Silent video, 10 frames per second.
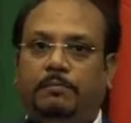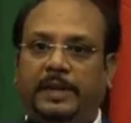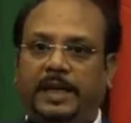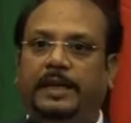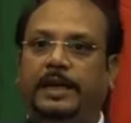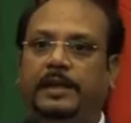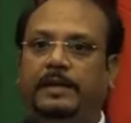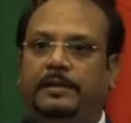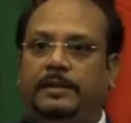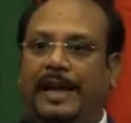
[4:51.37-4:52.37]
being
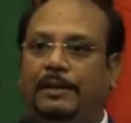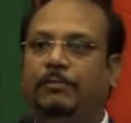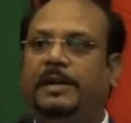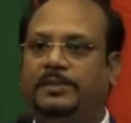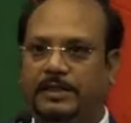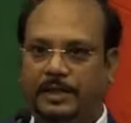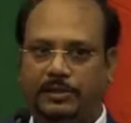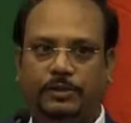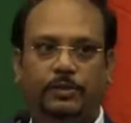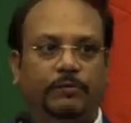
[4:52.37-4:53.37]
a
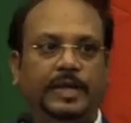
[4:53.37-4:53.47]
nanomaterials,